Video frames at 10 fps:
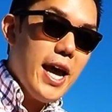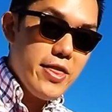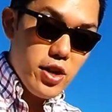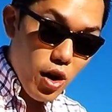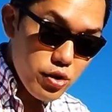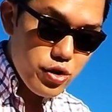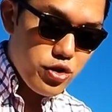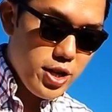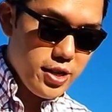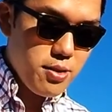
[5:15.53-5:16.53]
and then also
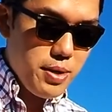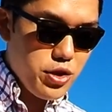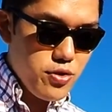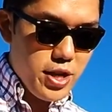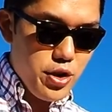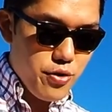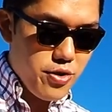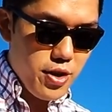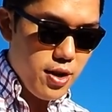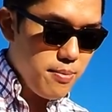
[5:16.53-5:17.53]
check to make sure that your
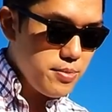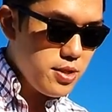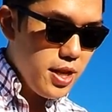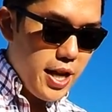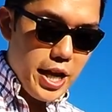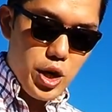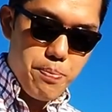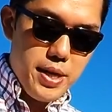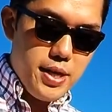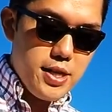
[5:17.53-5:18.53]
thumbs and your
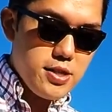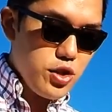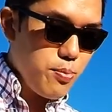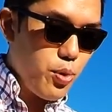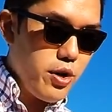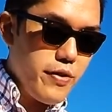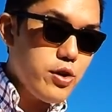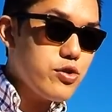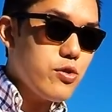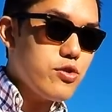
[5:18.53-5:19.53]
pinkies and your pointer
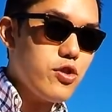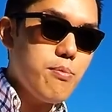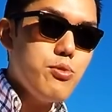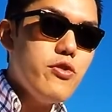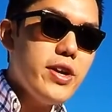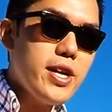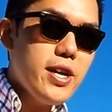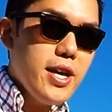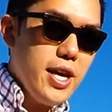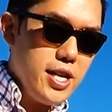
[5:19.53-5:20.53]
fingers don't start moving
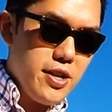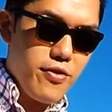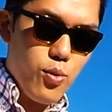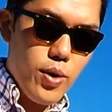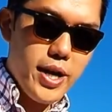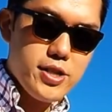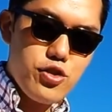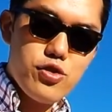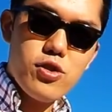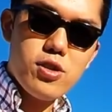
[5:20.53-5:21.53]
in different ways as
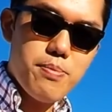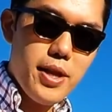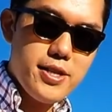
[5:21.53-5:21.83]
you start to play.